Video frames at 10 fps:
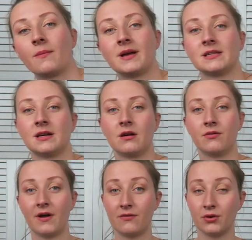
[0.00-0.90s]
got
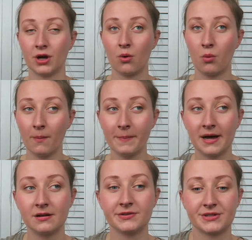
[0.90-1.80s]
myself, I've already got one
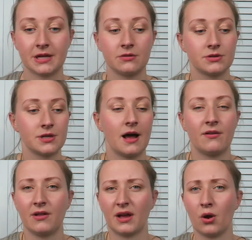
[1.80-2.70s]
pair of sandals that
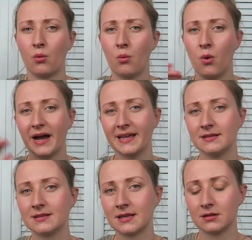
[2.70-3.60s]
are like a white
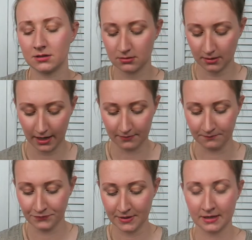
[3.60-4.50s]
sandal and